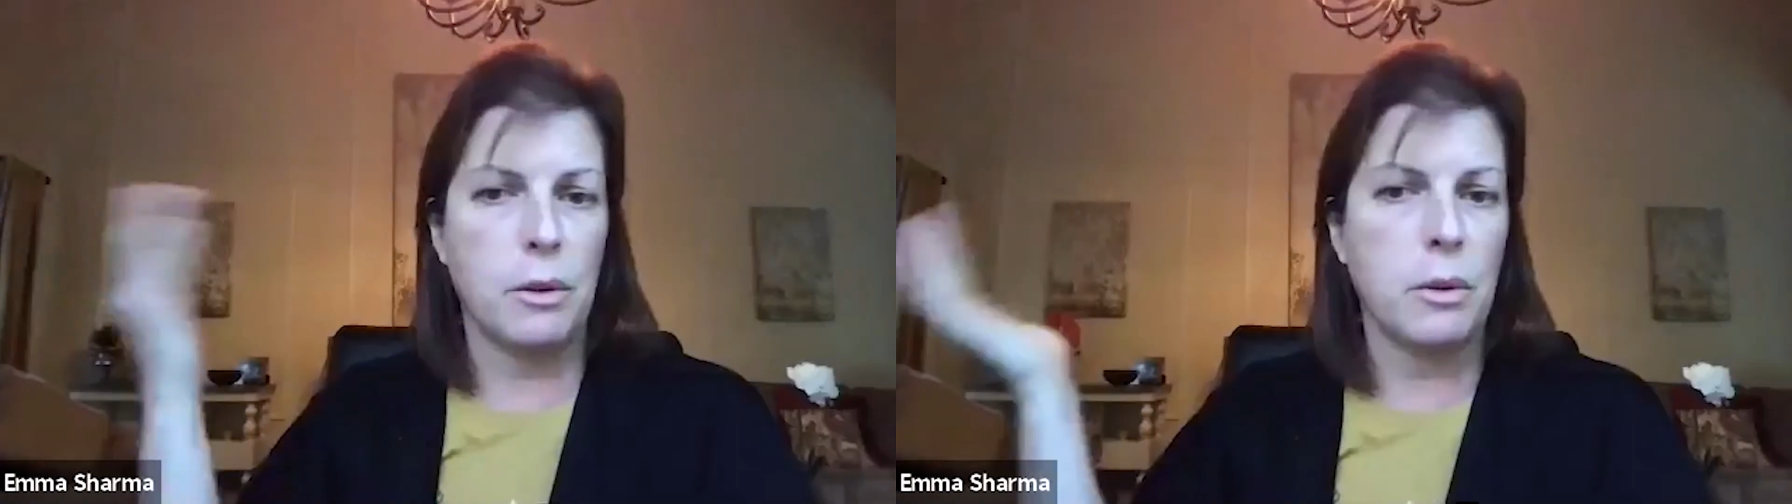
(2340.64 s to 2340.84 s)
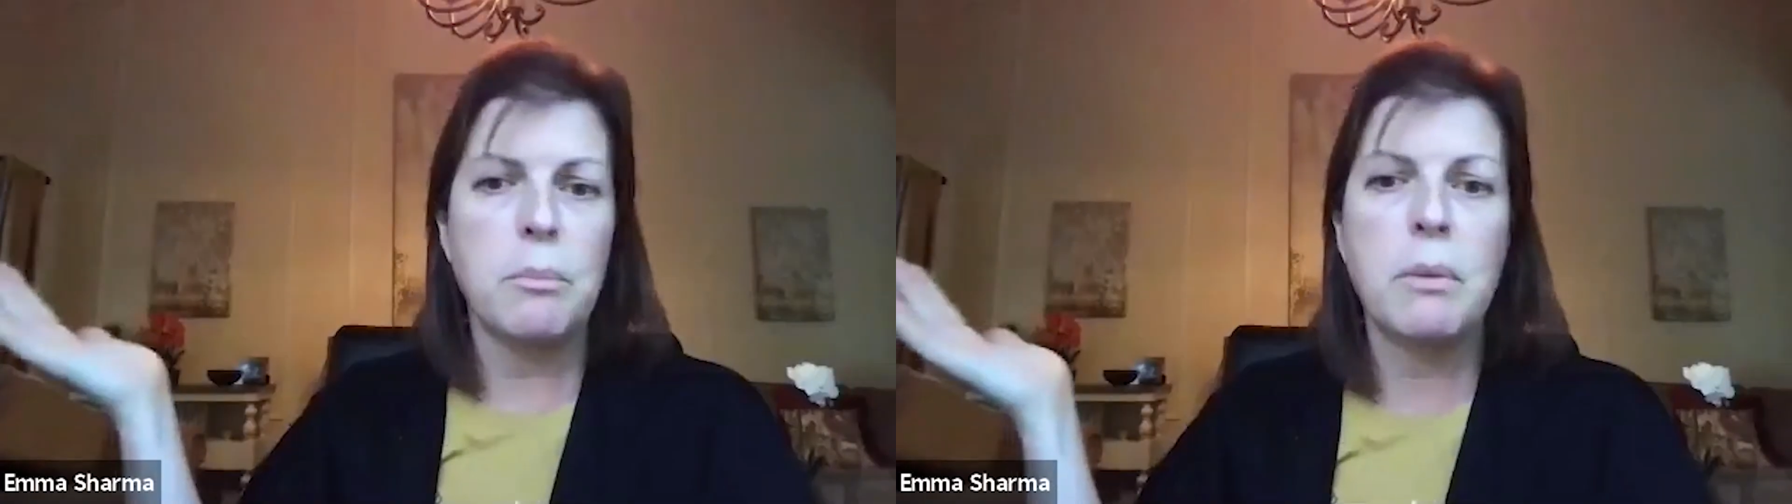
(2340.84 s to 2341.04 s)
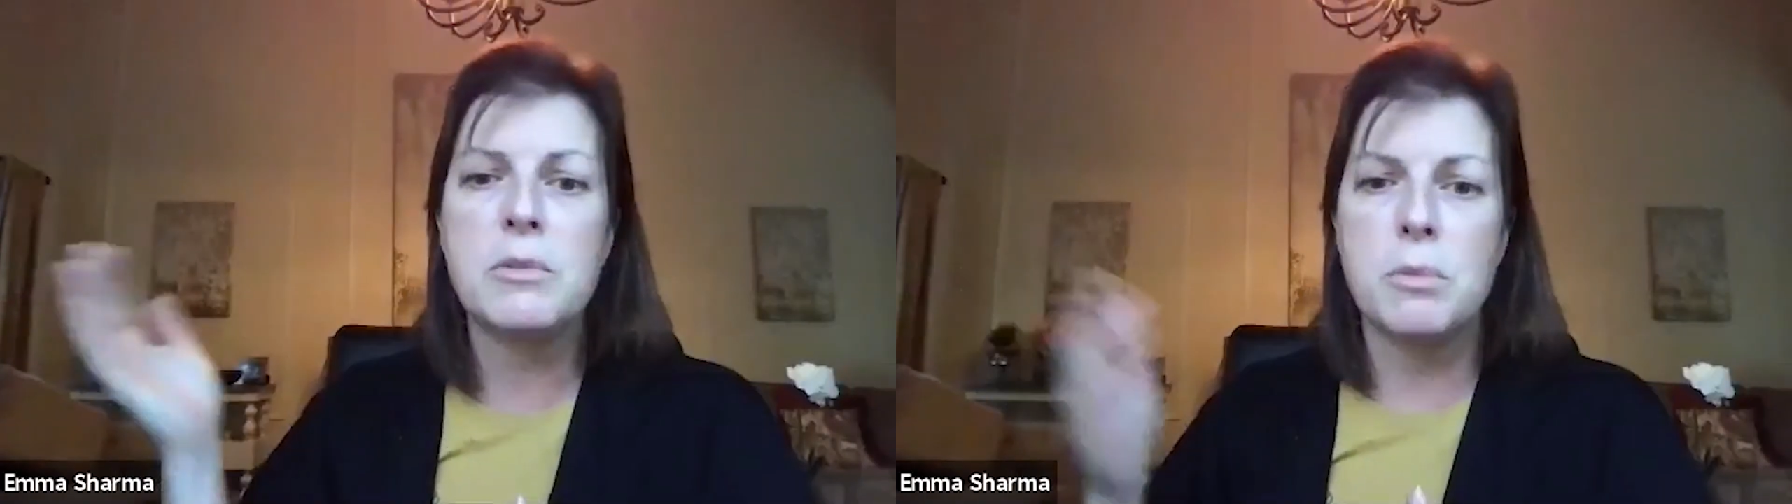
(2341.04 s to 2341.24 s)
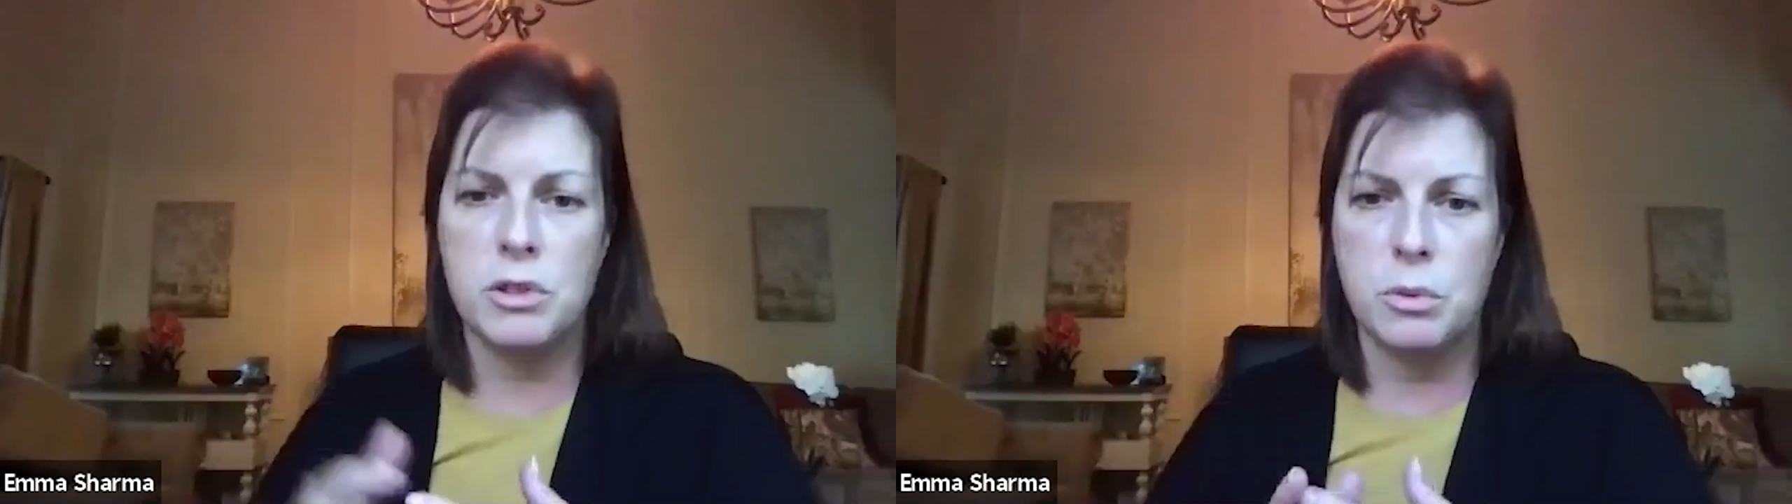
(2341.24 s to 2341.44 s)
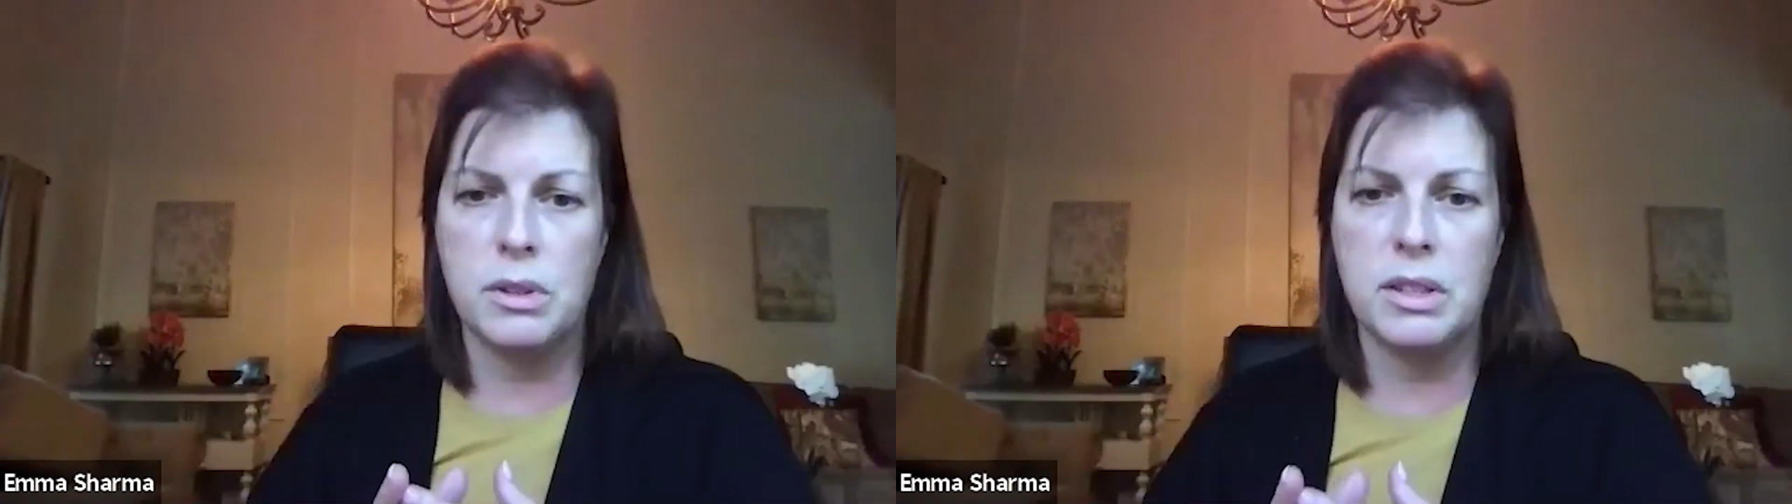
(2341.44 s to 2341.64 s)
much more
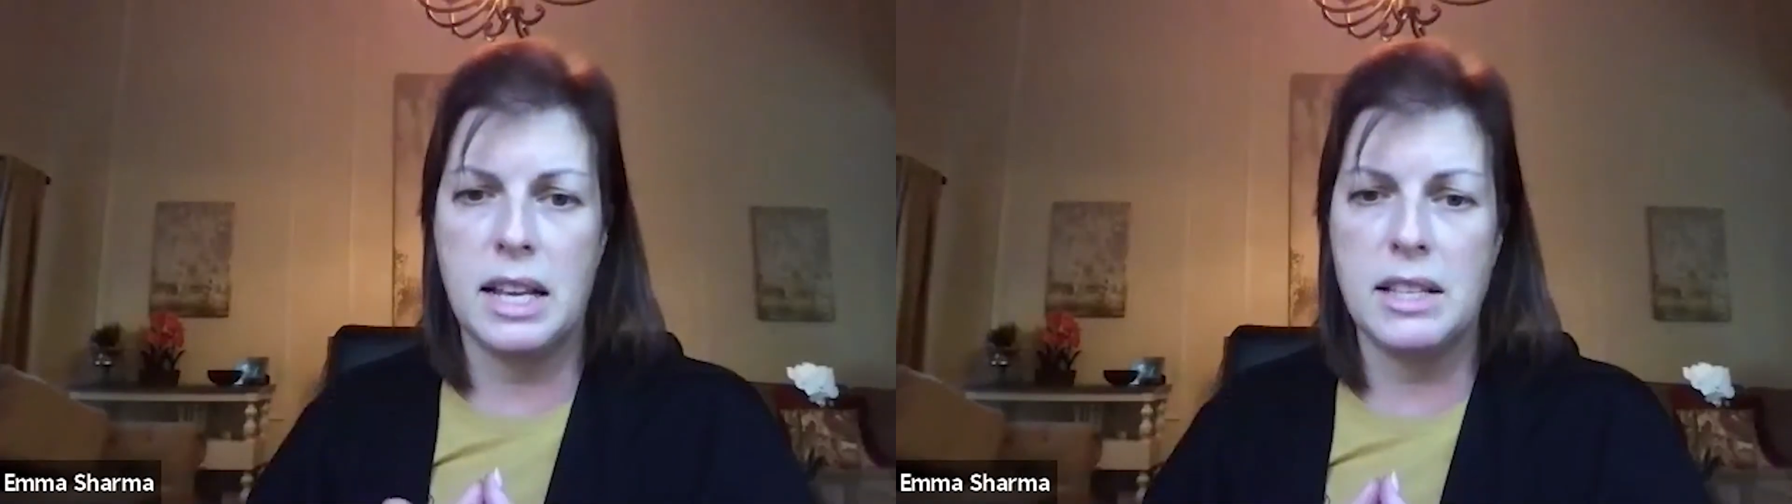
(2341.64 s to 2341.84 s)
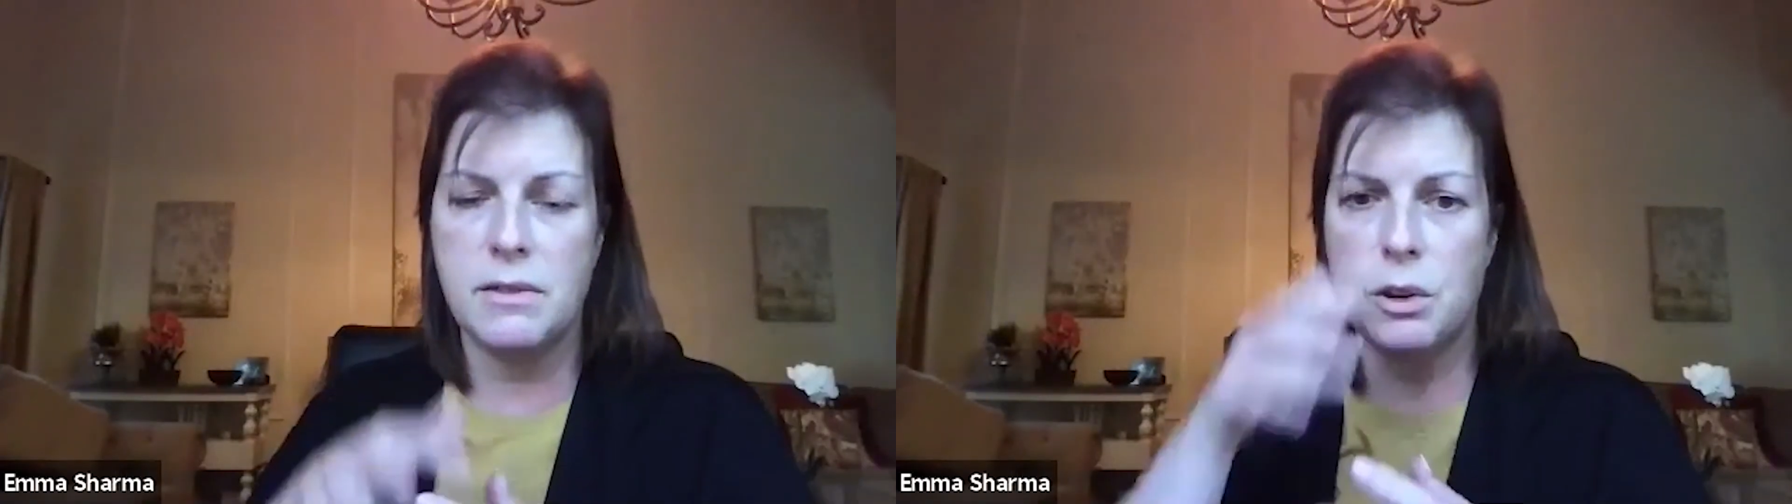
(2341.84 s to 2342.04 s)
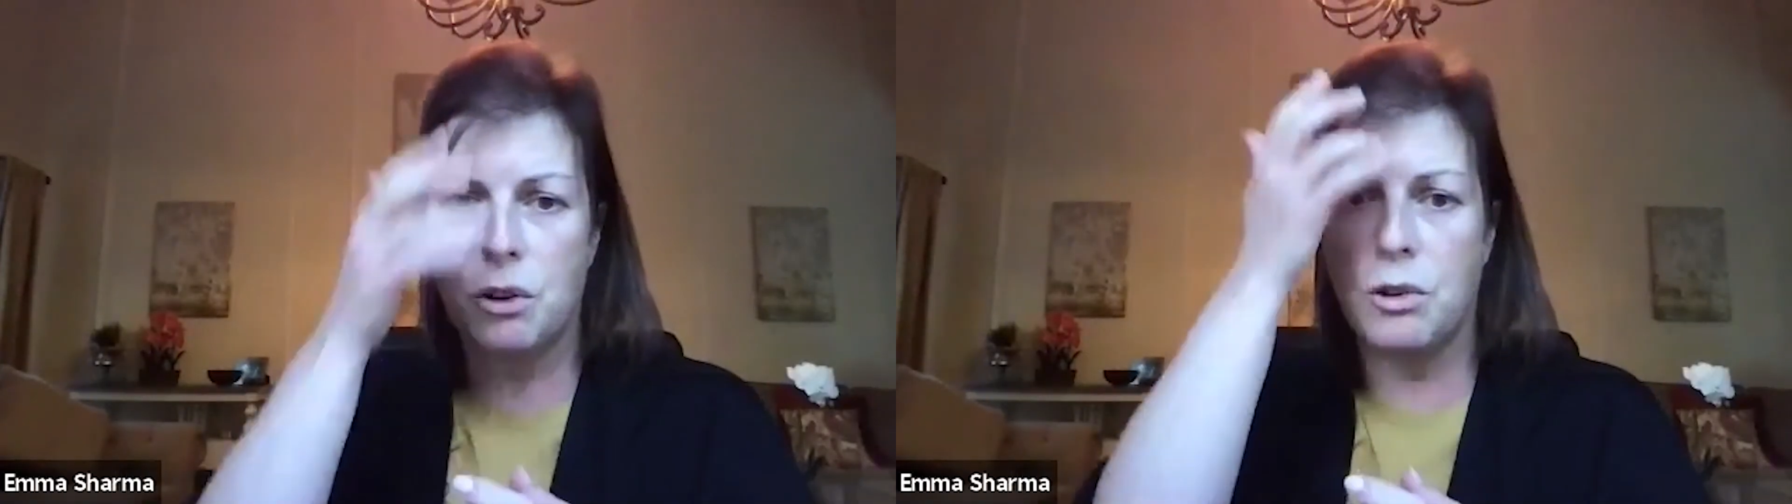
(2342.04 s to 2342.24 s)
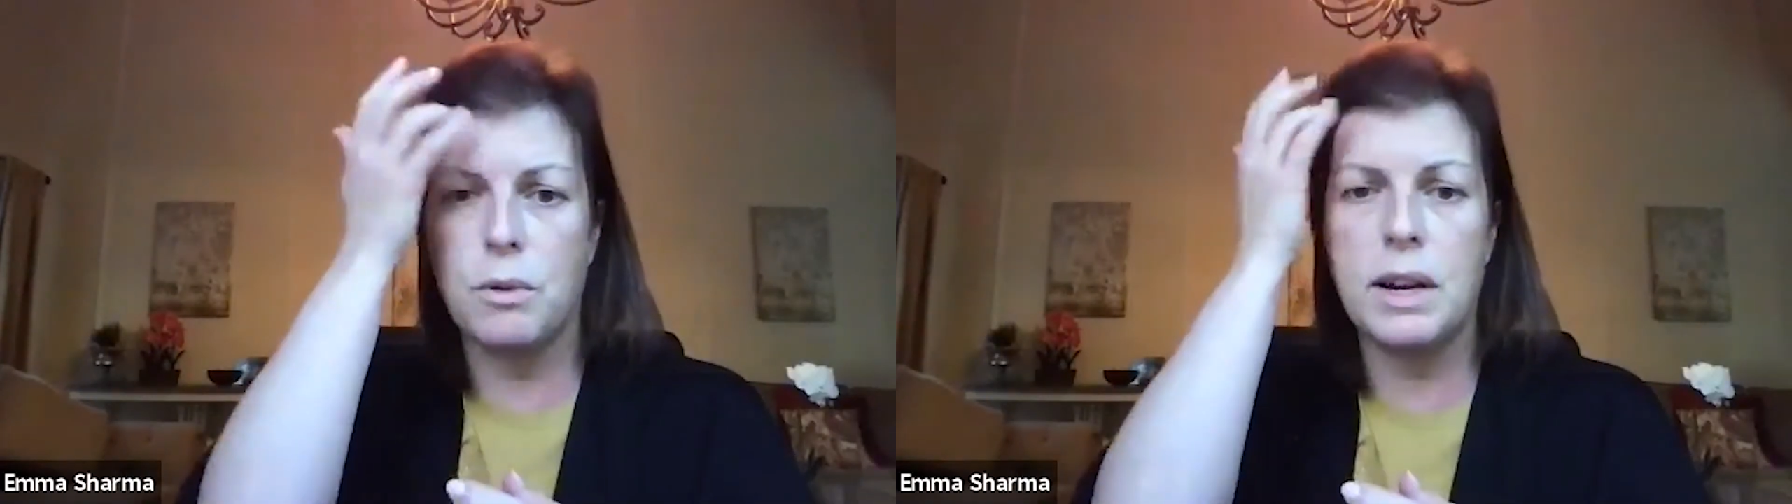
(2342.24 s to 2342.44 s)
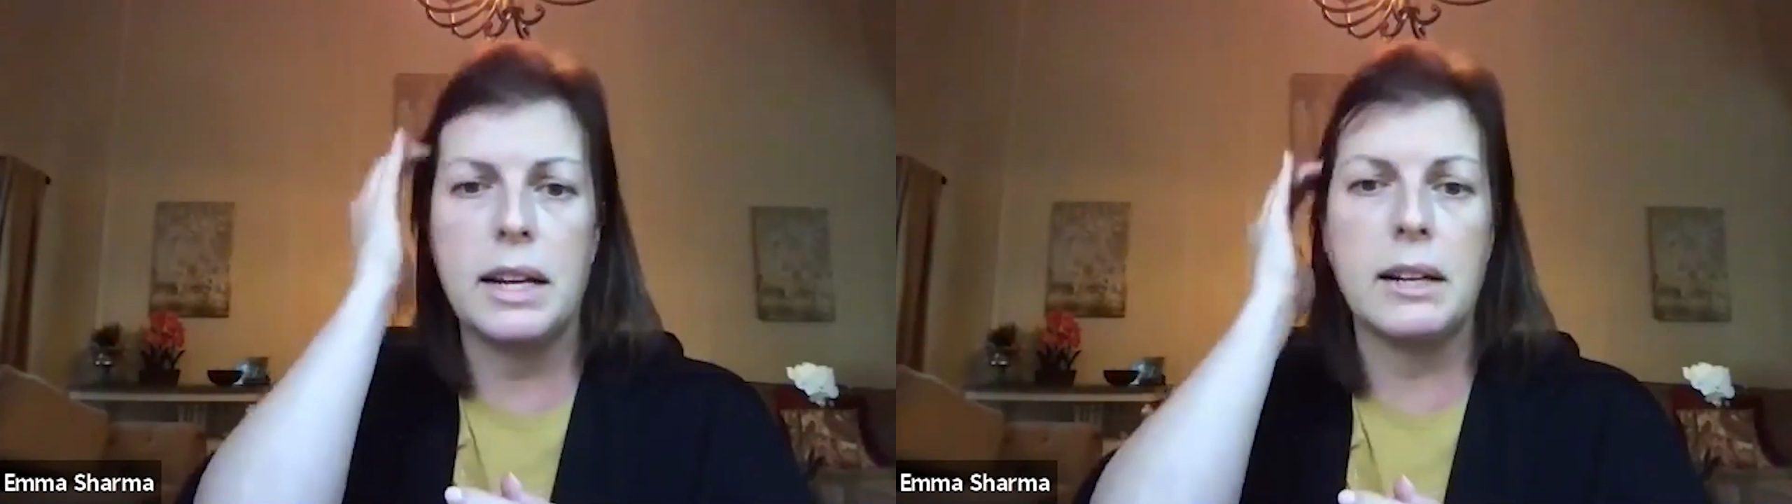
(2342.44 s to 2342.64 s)
towards the end of your
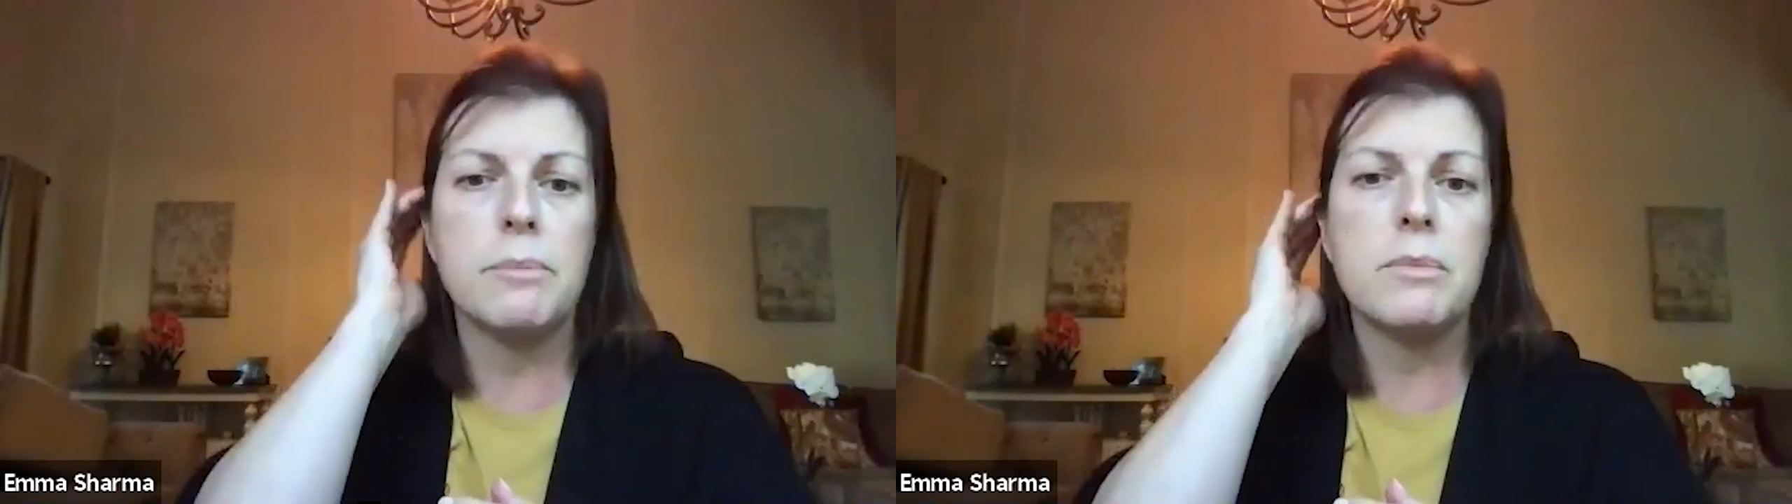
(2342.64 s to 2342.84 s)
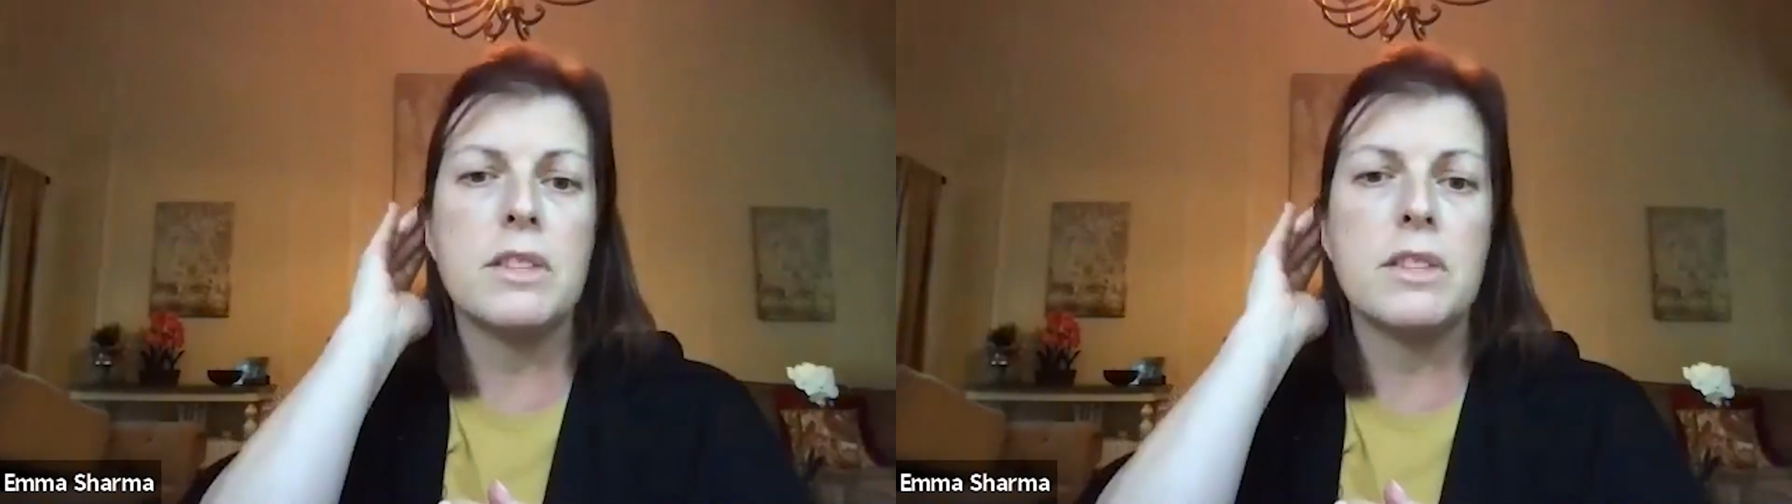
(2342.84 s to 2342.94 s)
career